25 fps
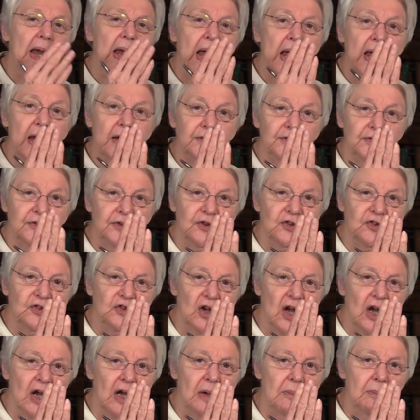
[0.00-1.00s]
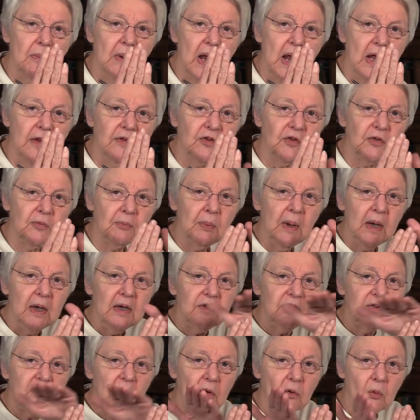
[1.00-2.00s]
as the shape and the
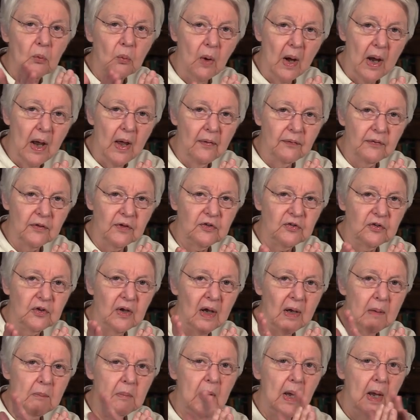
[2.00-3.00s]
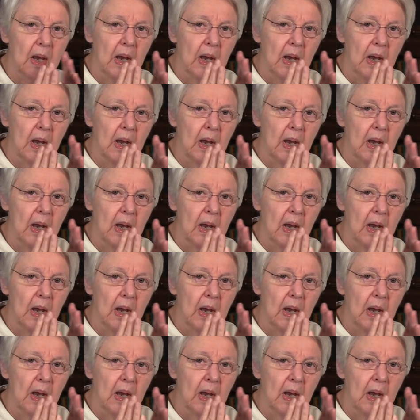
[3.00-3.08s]
space around the shape.